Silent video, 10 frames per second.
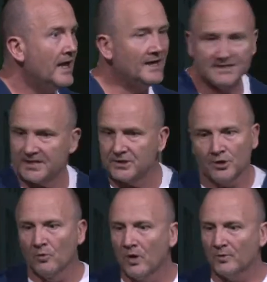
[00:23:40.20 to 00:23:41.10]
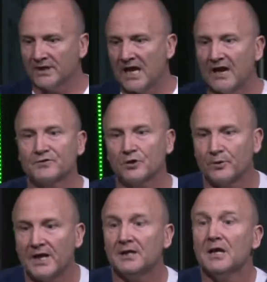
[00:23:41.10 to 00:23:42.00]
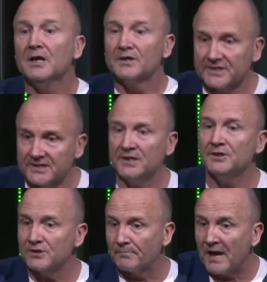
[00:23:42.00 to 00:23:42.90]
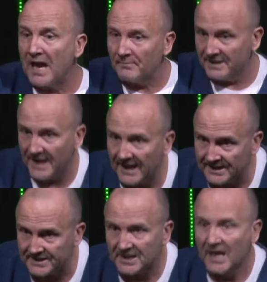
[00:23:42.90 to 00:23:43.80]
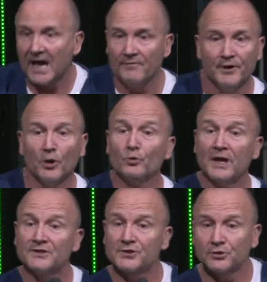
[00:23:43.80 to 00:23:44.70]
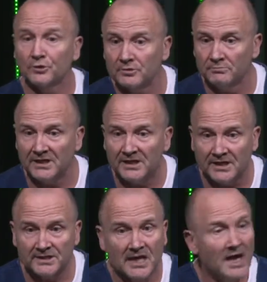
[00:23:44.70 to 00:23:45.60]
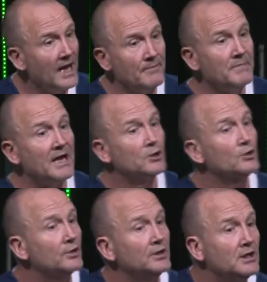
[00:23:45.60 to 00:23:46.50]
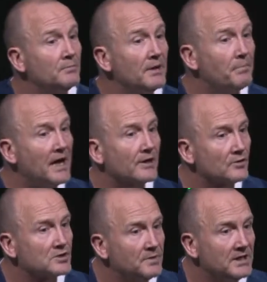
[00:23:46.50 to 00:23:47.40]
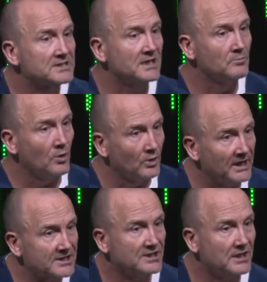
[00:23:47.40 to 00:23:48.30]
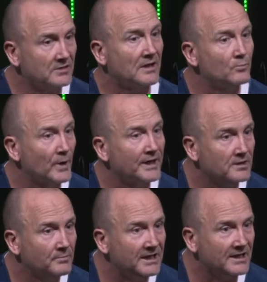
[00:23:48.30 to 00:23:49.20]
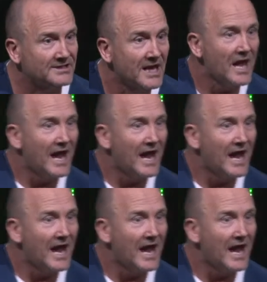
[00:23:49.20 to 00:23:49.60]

And he said, you know what? We're going to have to create senior department heads. And they'll run certain meetings. And Matt, you don't need to be a part of those meetings anymore. We'll actually get them running the meetings.